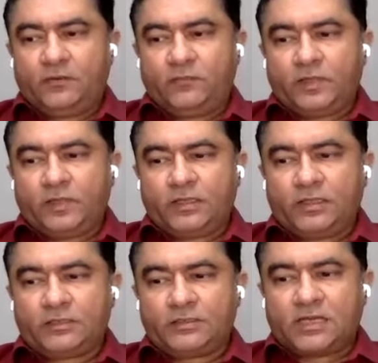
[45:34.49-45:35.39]
where
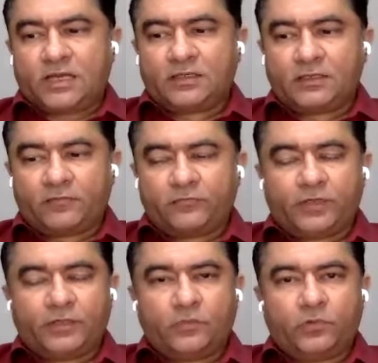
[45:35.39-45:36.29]
it is
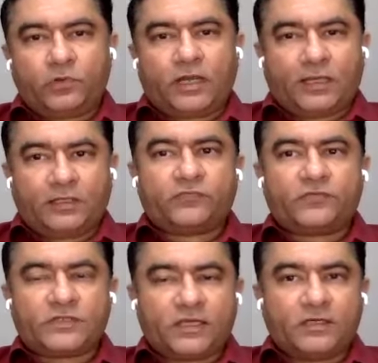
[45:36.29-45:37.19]
uncovering more line of
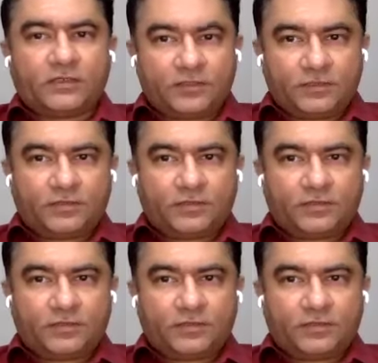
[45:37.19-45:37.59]
sight